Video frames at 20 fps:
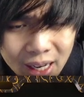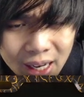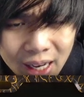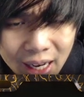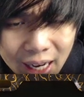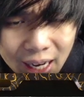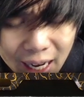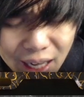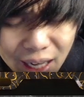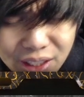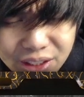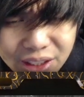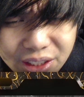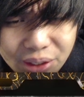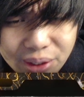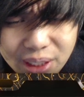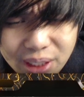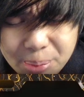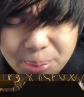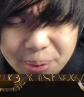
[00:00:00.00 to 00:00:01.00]
And so
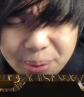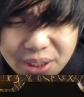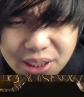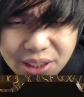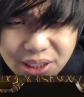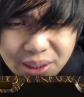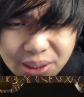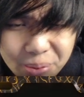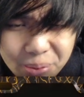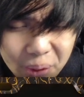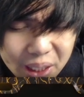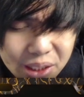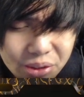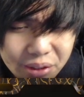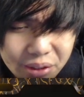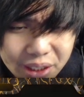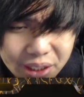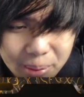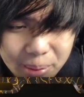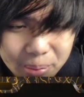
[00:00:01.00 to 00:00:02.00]
in this position, white is
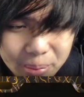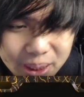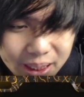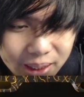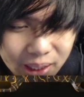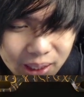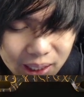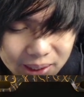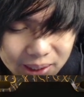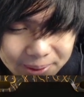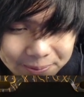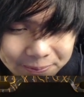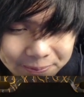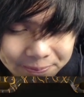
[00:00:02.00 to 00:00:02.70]
already completely lost.